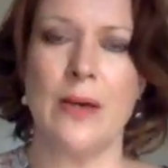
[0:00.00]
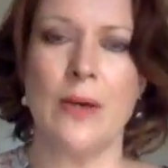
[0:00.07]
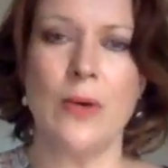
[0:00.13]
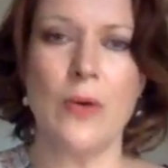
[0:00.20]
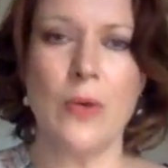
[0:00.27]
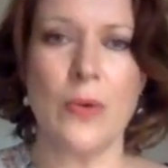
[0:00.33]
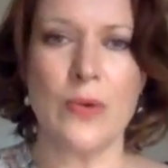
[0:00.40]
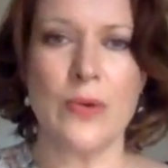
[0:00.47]

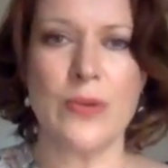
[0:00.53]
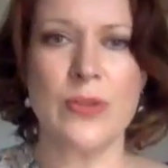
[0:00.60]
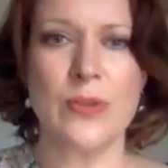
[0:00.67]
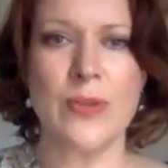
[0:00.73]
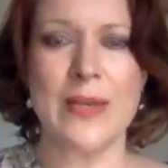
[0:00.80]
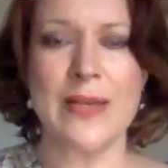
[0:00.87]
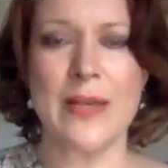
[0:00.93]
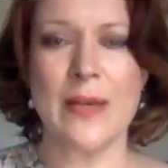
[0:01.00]
or do
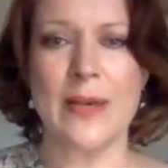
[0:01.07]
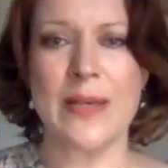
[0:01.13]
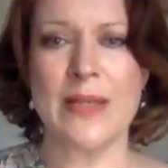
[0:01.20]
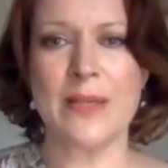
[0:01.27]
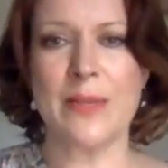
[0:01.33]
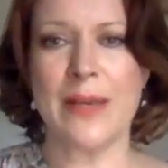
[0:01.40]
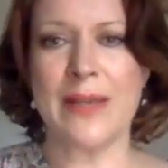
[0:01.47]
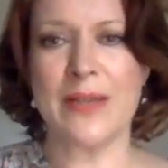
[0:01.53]
we know it
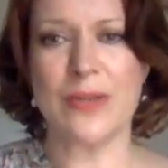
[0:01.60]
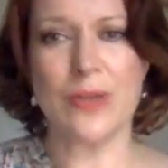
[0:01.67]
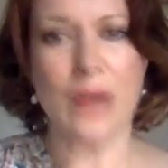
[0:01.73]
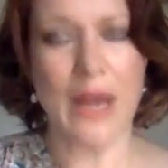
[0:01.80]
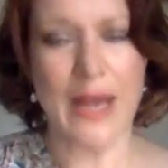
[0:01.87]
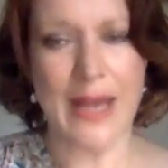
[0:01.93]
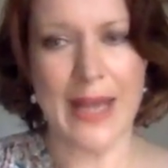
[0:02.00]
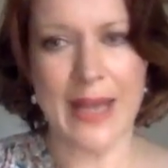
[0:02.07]
by
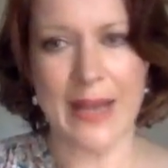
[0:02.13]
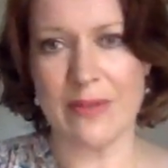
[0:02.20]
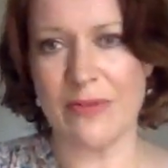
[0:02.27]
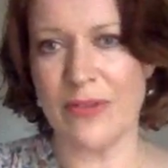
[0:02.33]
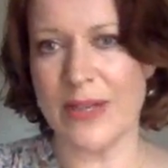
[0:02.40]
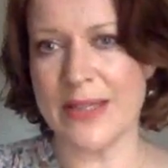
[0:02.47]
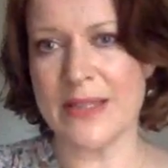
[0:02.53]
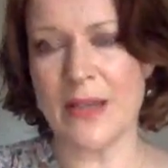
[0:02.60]
trying,
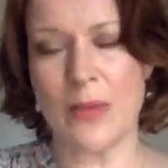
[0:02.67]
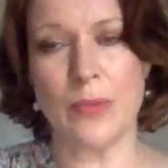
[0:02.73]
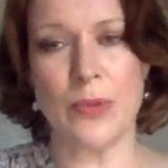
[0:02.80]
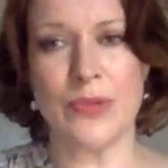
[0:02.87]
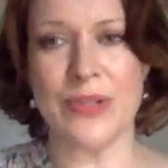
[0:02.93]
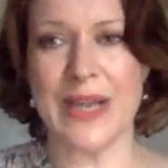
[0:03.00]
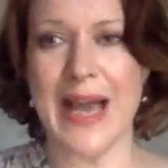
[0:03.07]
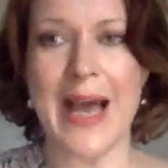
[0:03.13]
for
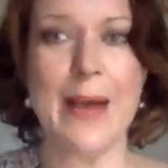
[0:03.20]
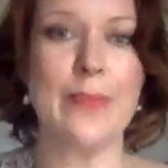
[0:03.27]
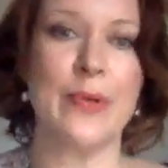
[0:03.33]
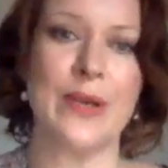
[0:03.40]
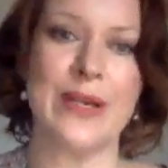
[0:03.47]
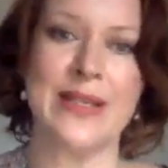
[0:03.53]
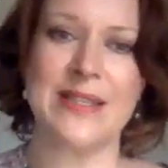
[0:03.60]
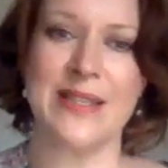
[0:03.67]
example, to
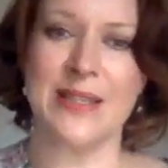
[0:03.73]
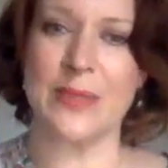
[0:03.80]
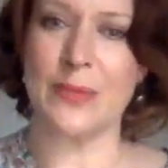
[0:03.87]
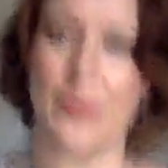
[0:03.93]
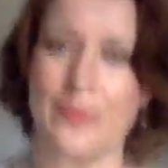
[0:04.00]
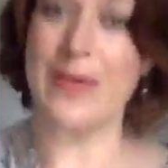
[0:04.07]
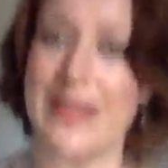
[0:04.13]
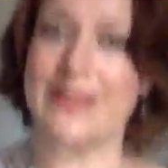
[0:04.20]
hammer it into
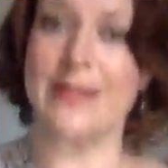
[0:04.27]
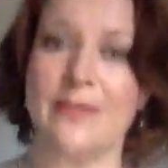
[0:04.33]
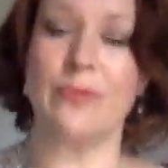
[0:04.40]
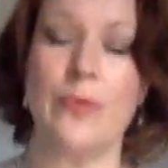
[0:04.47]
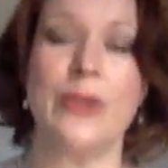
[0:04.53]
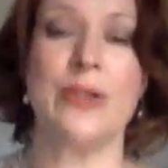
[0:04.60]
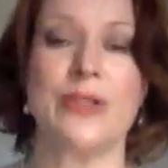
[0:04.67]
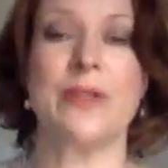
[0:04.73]
a piece of
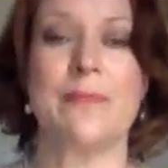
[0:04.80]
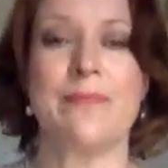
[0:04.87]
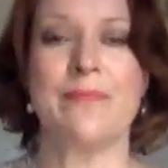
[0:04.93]
wood?